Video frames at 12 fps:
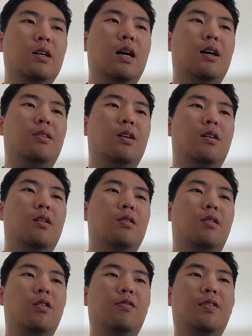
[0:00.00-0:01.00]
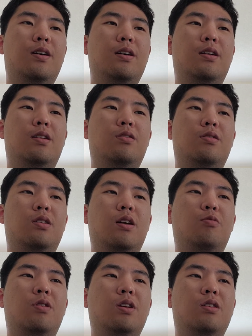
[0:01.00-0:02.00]
at the Irvine
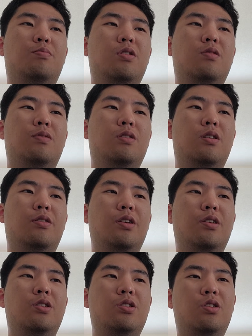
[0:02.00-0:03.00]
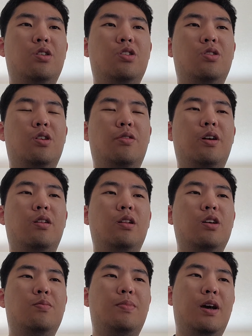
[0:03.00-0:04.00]
Taiwanese Presbyterian Church during a
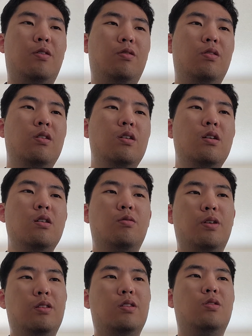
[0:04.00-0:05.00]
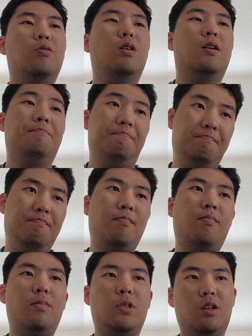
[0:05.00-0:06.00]
lunch banquet to uh,
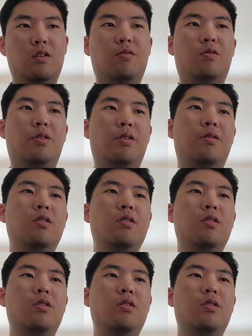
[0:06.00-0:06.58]
for,